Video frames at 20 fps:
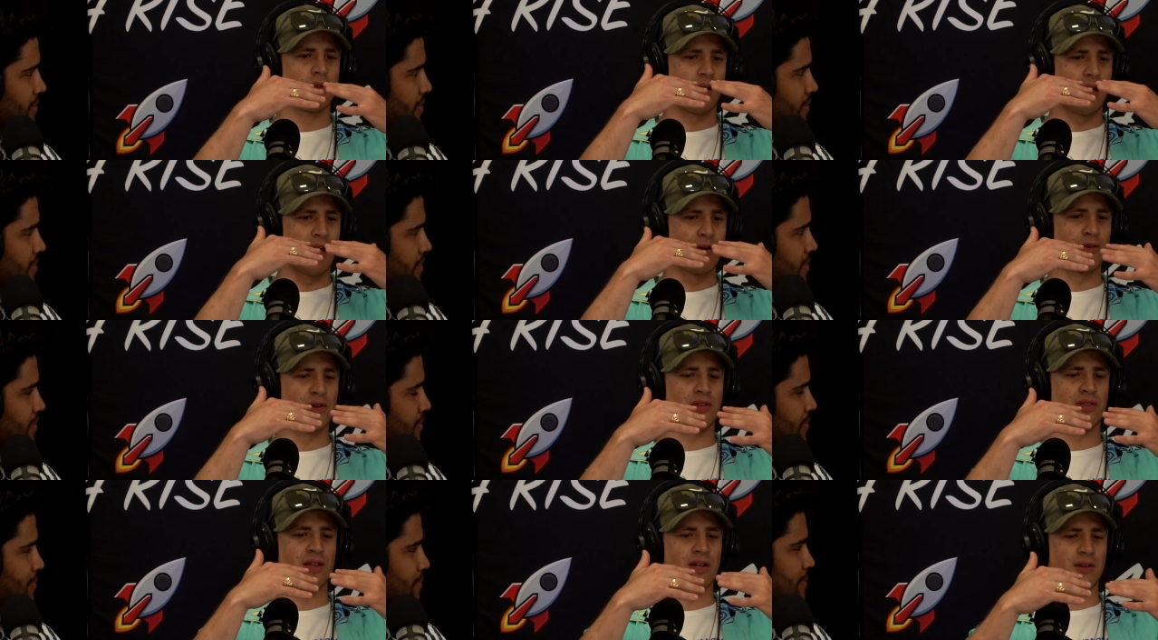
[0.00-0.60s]

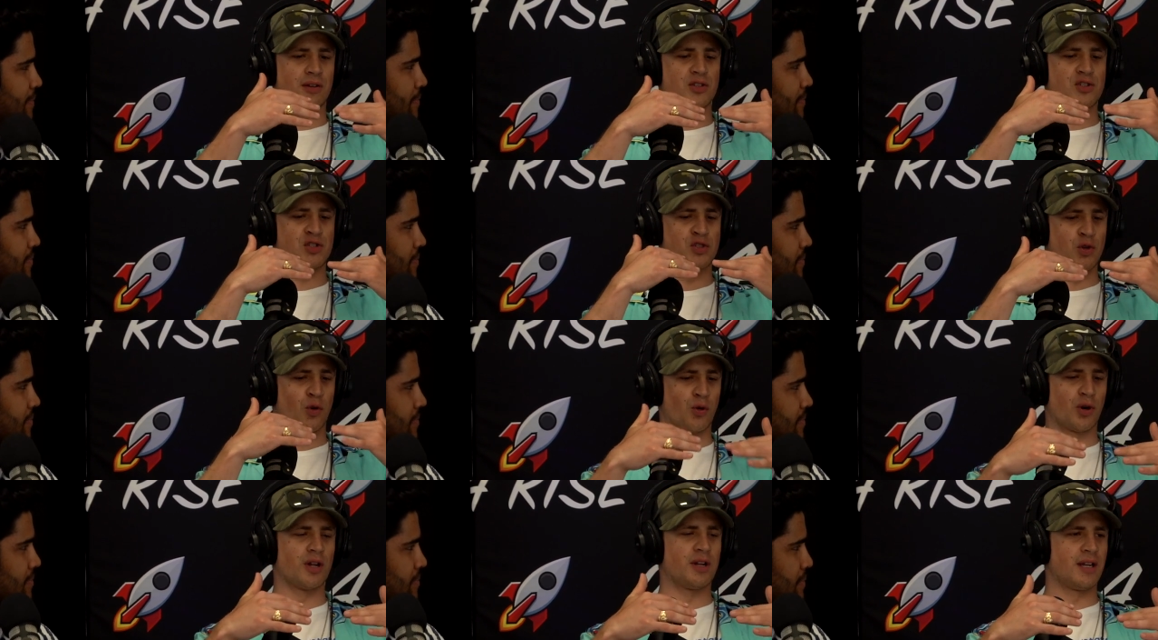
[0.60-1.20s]
Speaker 1: everything
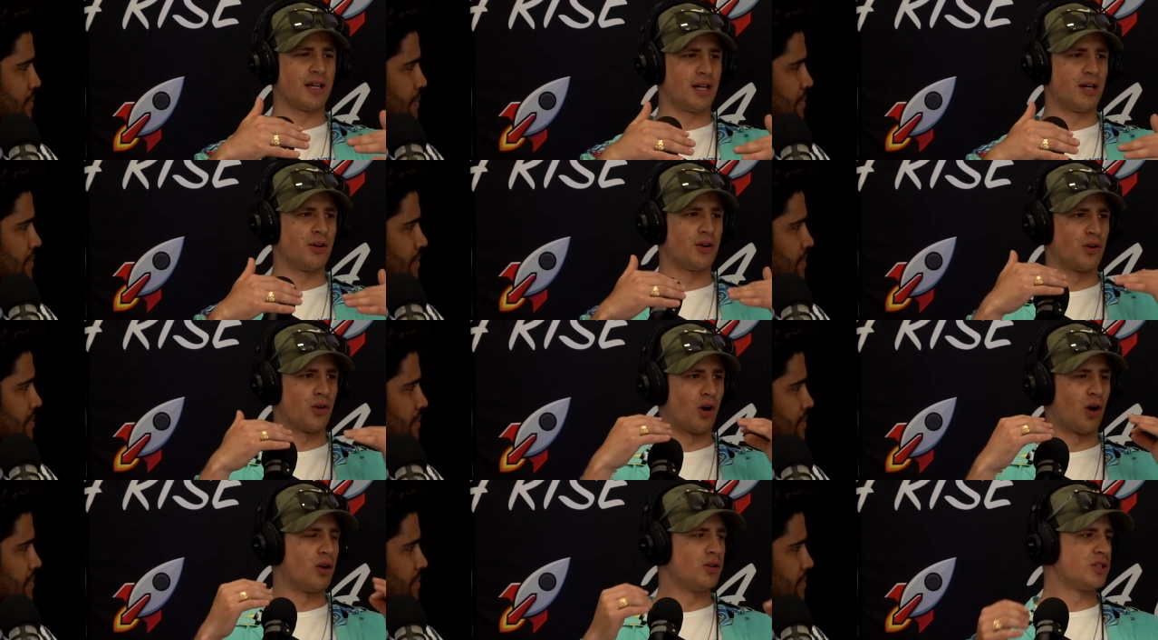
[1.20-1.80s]
sorted
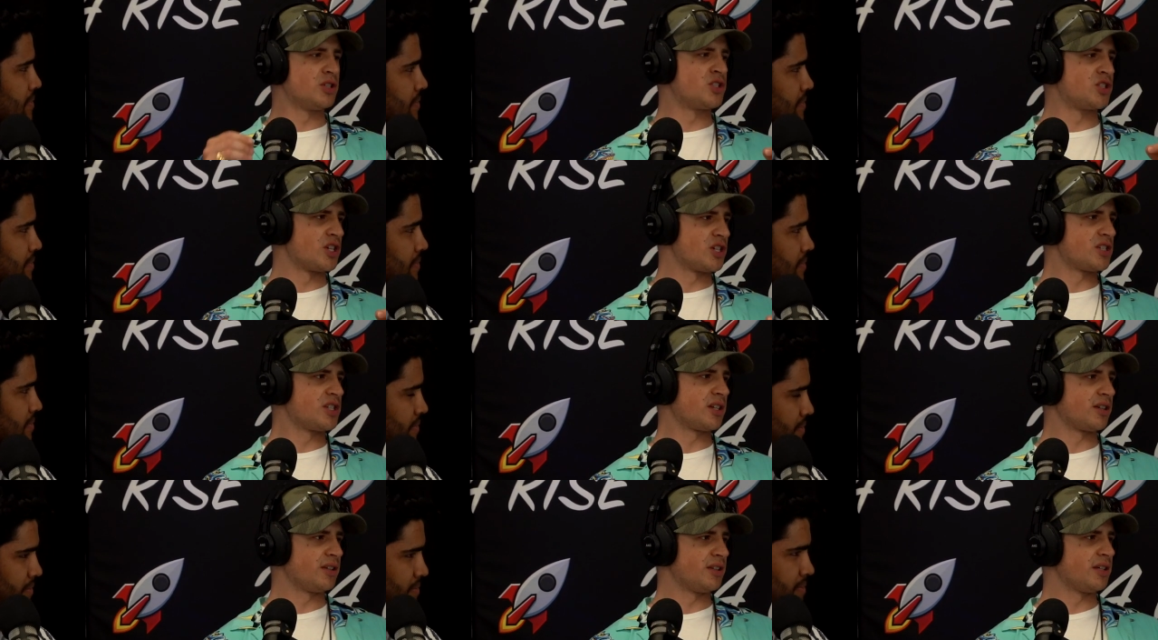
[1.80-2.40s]
out all
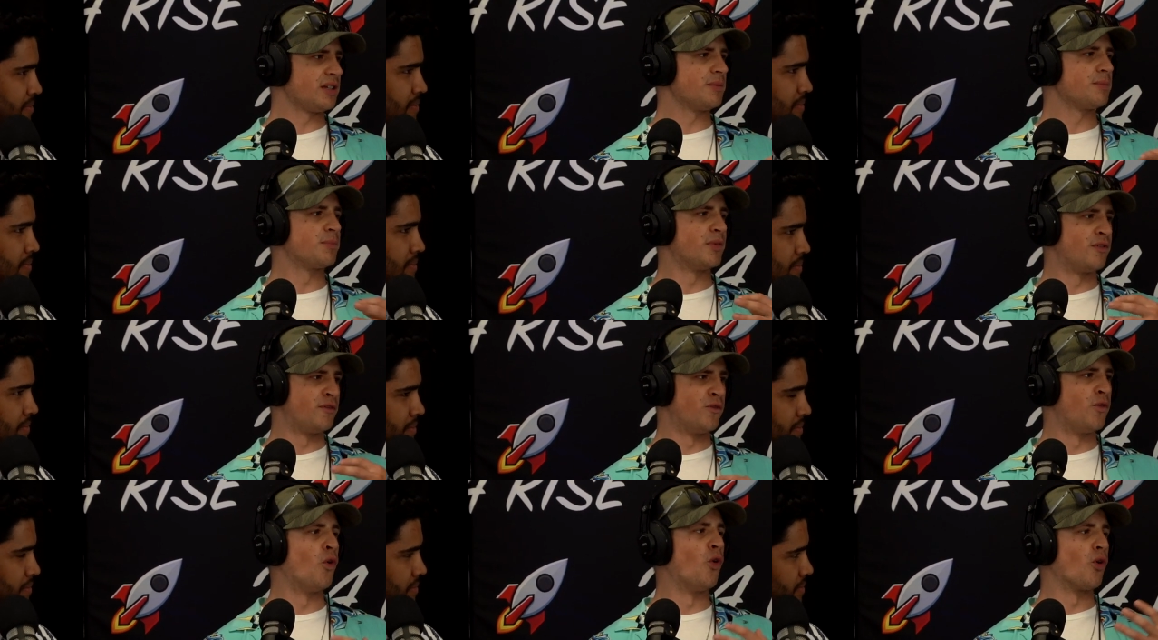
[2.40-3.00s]
logistically
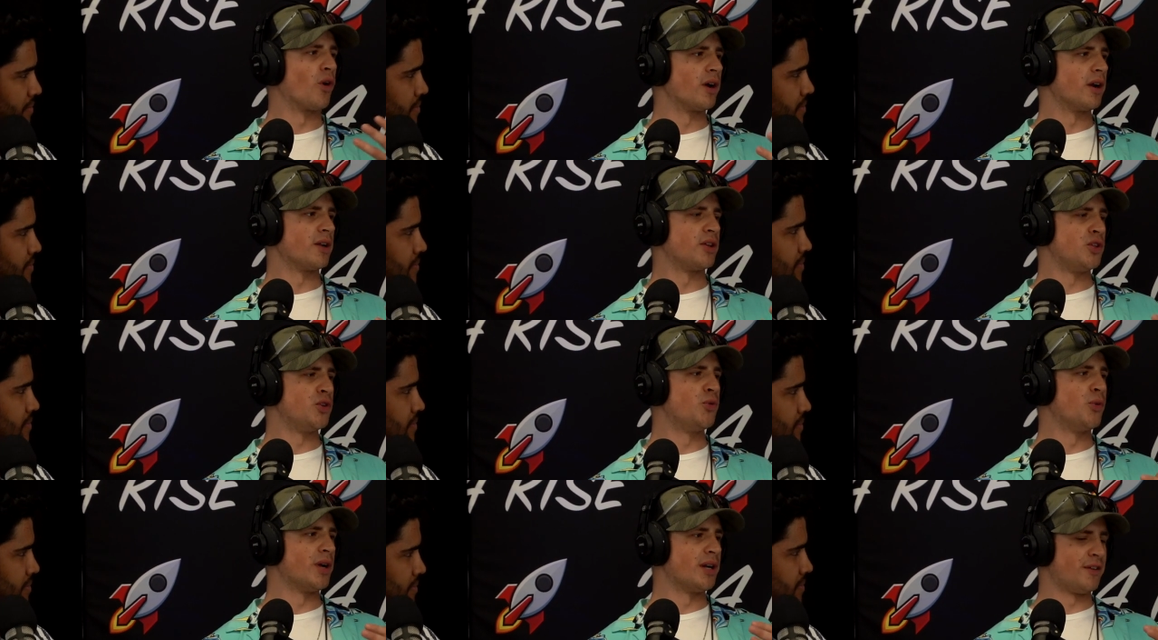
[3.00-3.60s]
mm-hmm. before
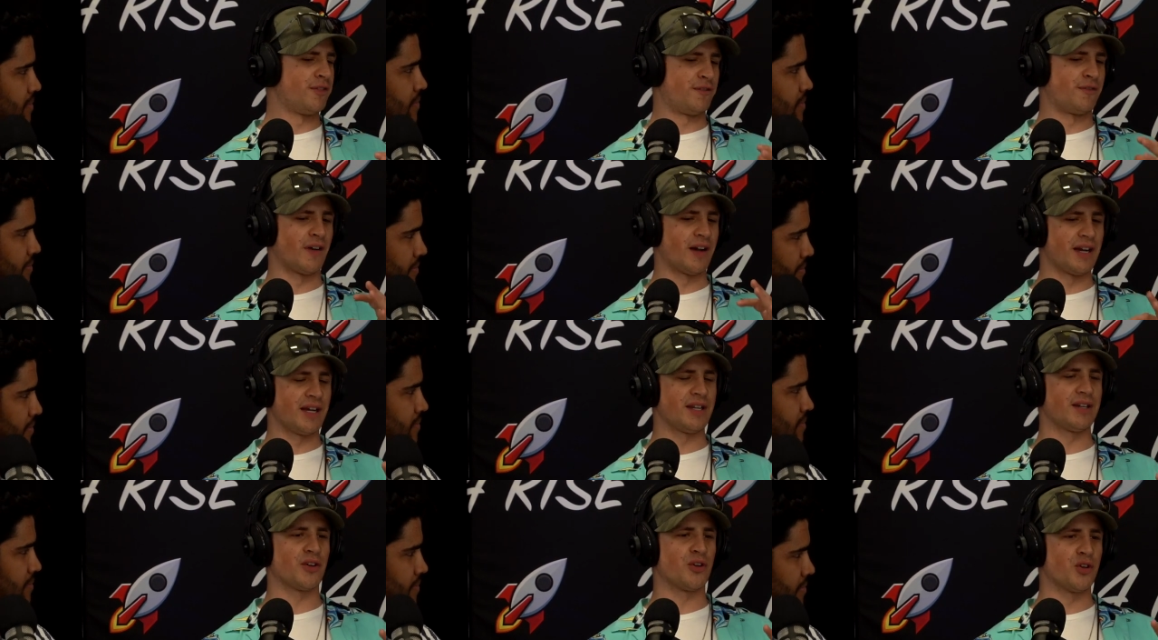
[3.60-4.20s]
you uh-huh. win a
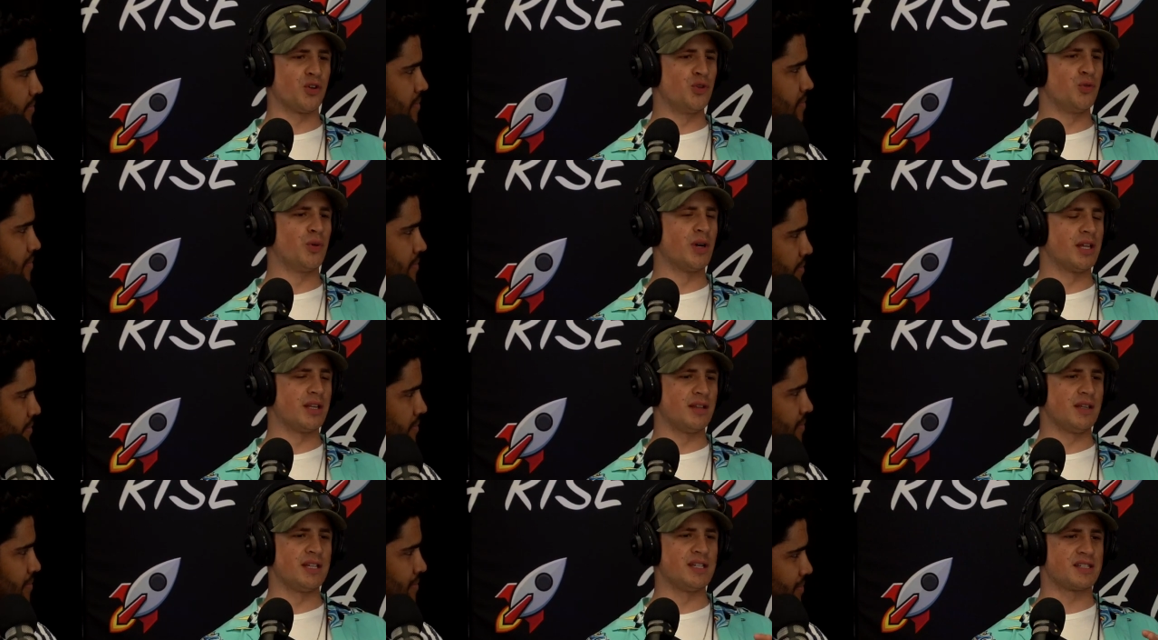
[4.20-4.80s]
fight or you
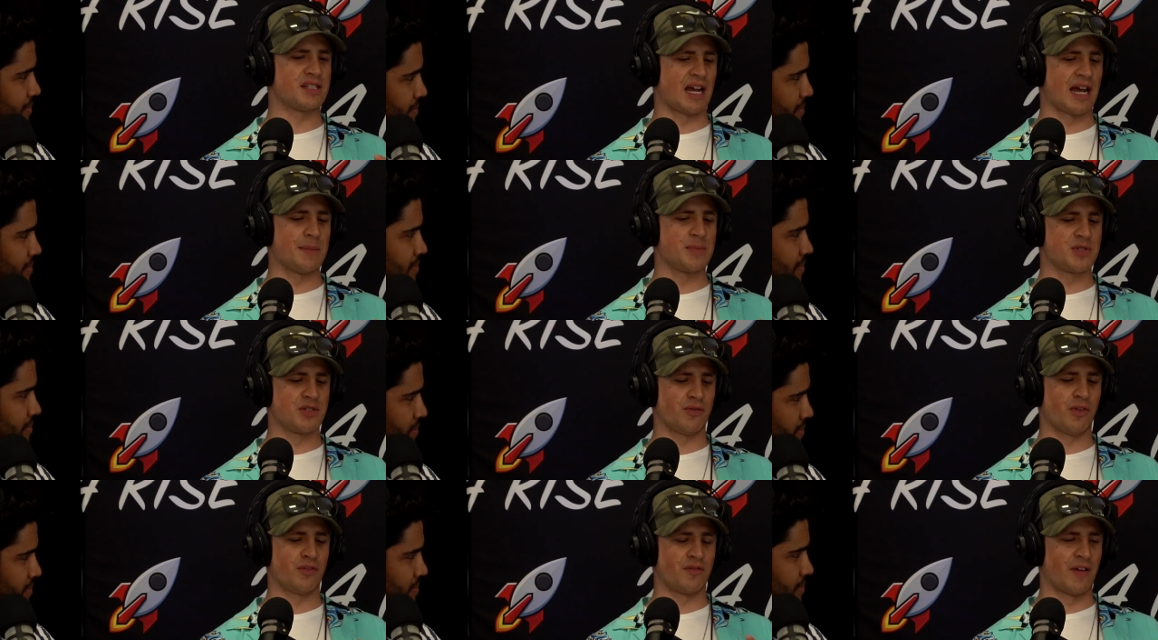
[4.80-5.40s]
win these
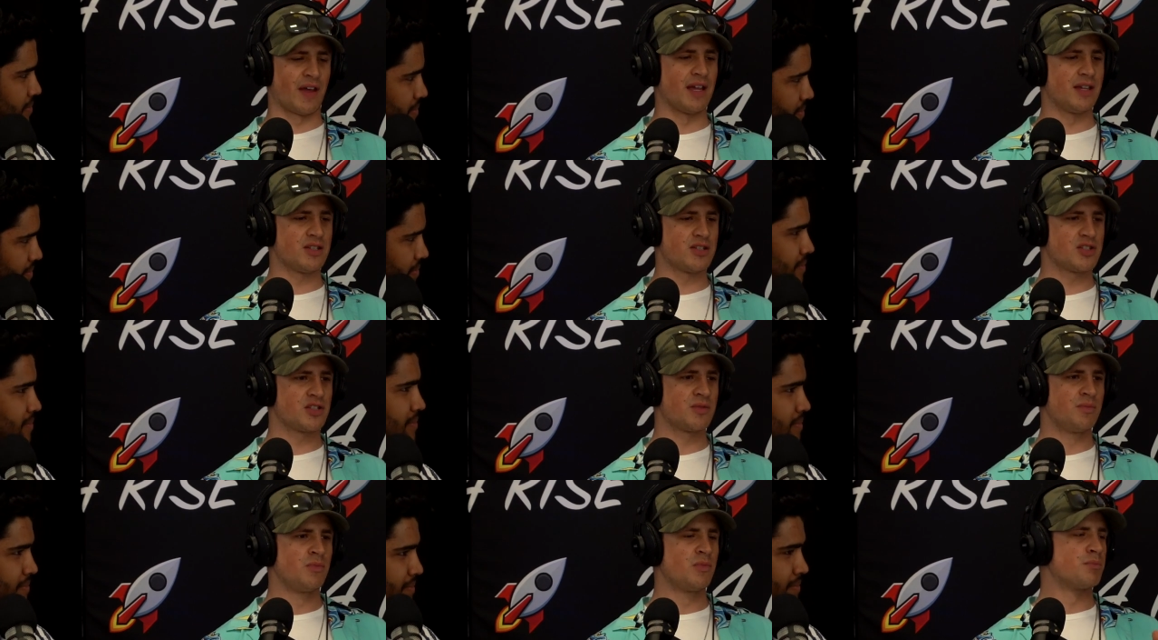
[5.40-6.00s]
types of
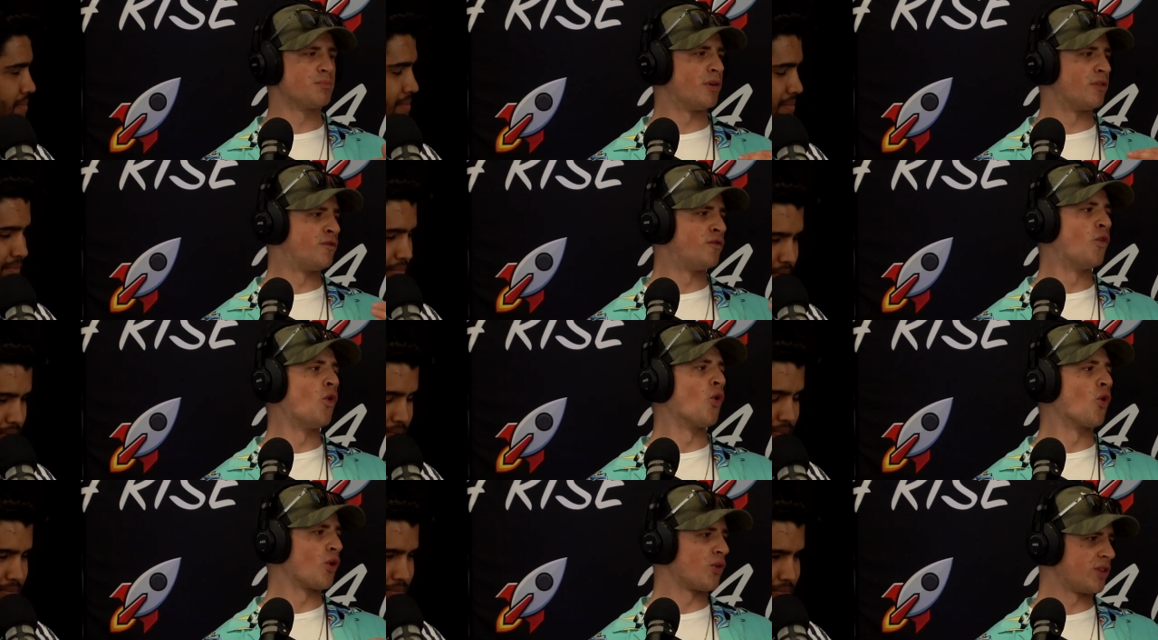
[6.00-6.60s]
events
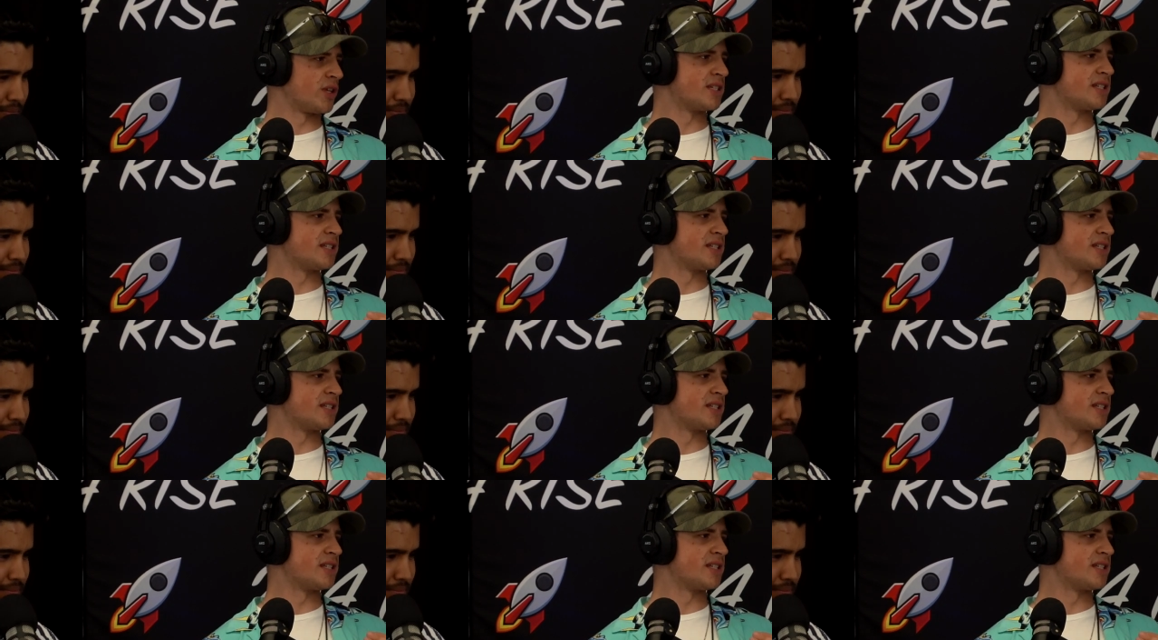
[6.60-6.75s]
before the